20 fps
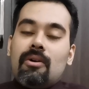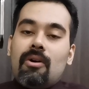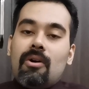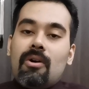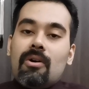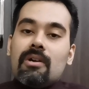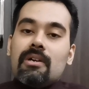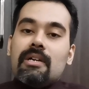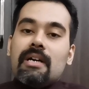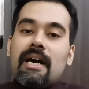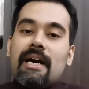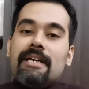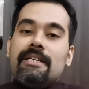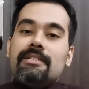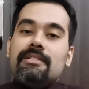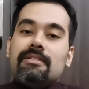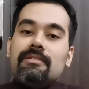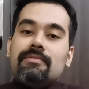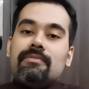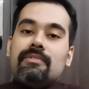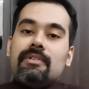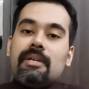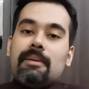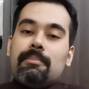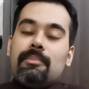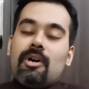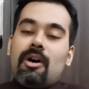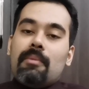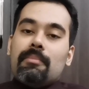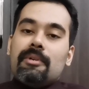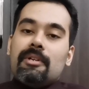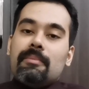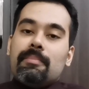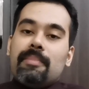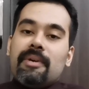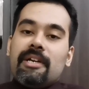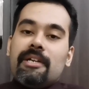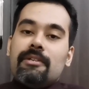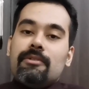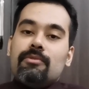all kinds of abdominal
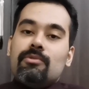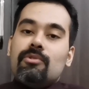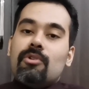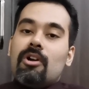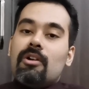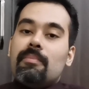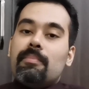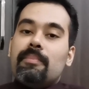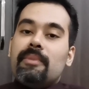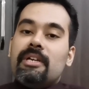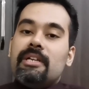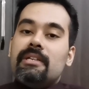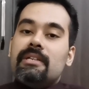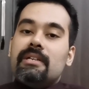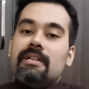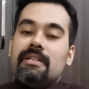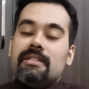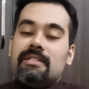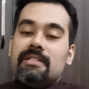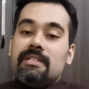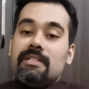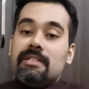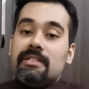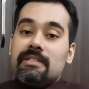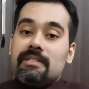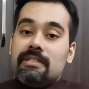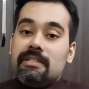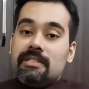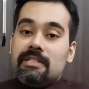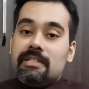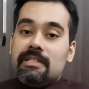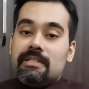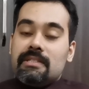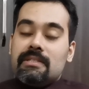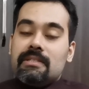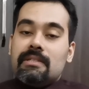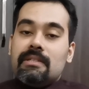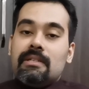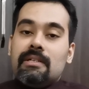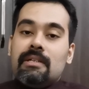pain do not mean a serious disease.
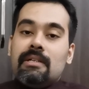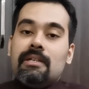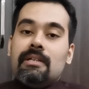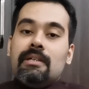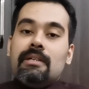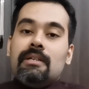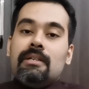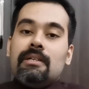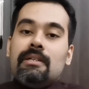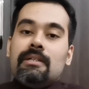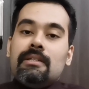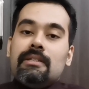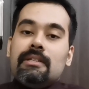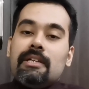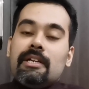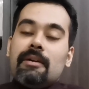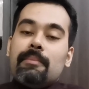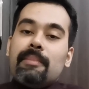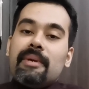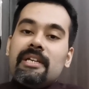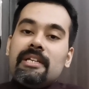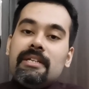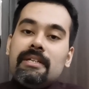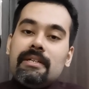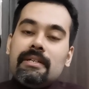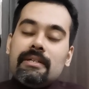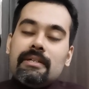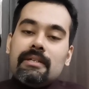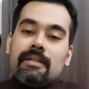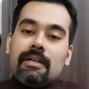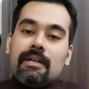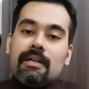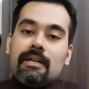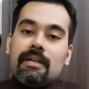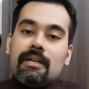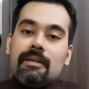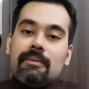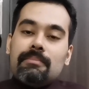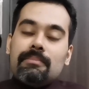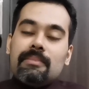There are many
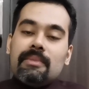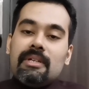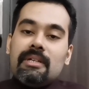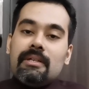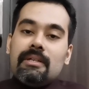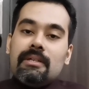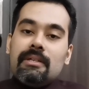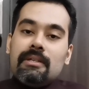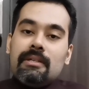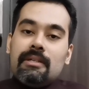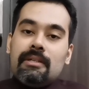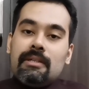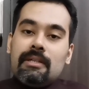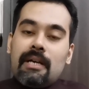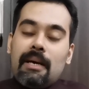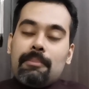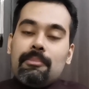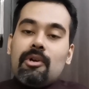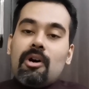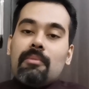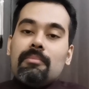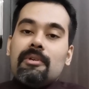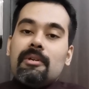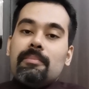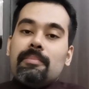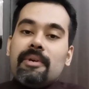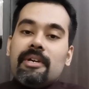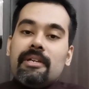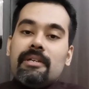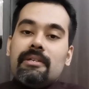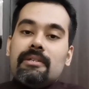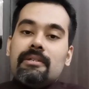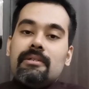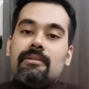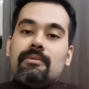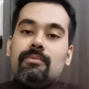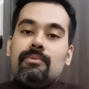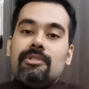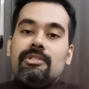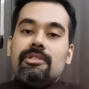abdominal pain
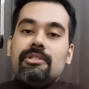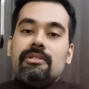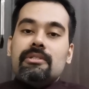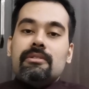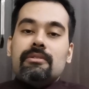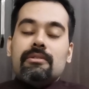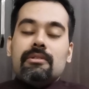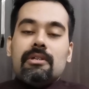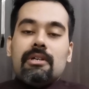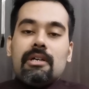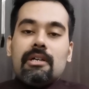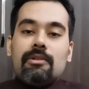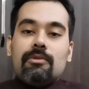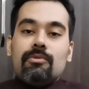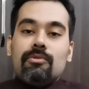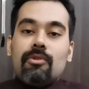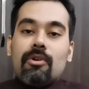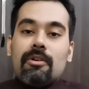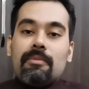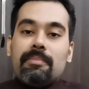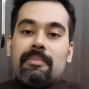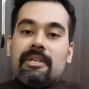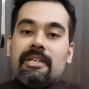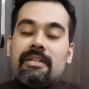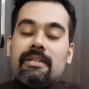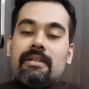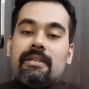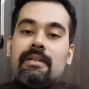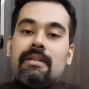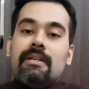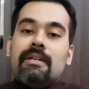which do not mean